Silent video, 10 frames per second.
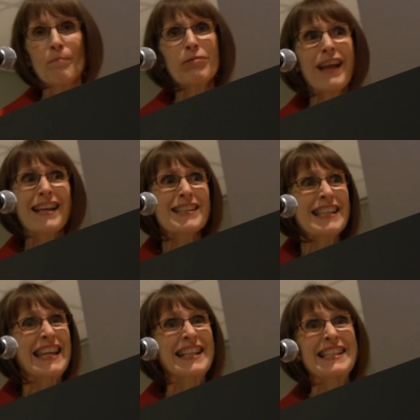Plus,
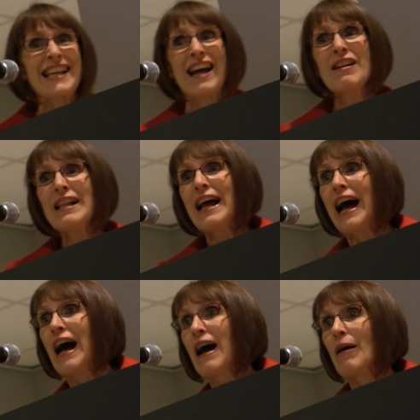it's uh,
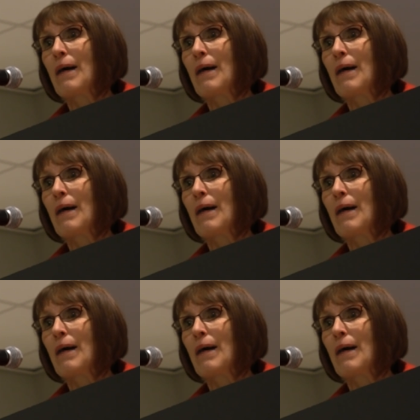uh,